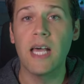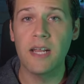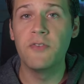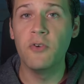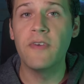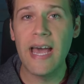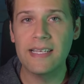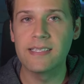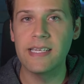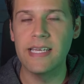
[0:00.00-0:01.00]
lot of you have
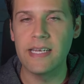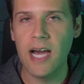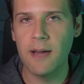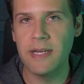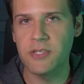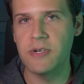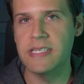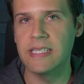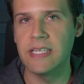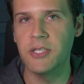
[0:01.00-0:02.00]
asked in comments
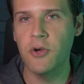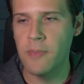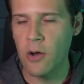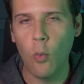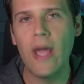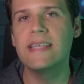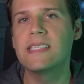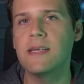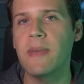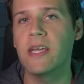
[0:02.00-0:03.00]
recently too about ways
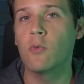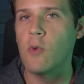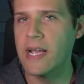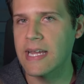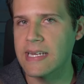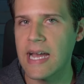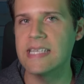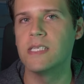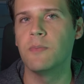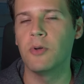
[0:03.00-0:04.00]
to make
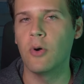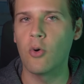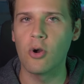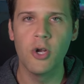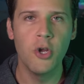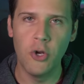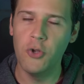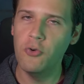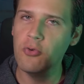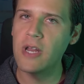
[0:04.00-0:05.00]
recognizable or
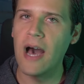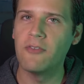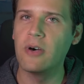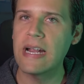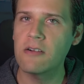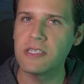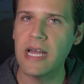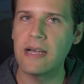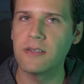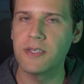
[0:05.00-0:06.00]
new novel
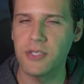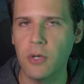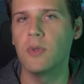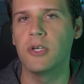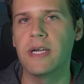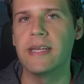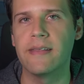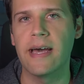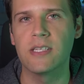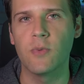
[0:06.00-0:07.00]
hairstyles, so we'll look into
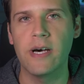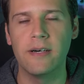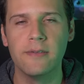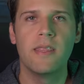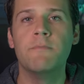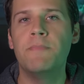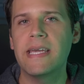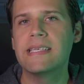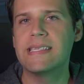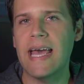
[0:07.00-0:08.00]
that as well. The
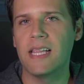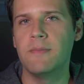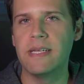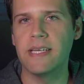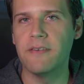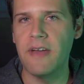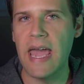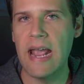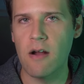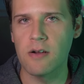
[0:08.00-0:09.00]
biggest element of
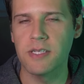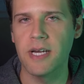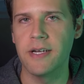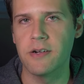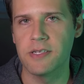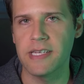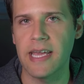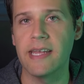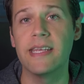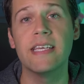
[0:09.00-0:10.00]
hair to
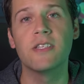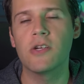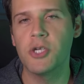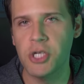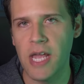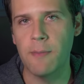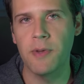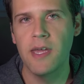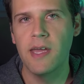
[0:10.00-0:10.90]
understand is shape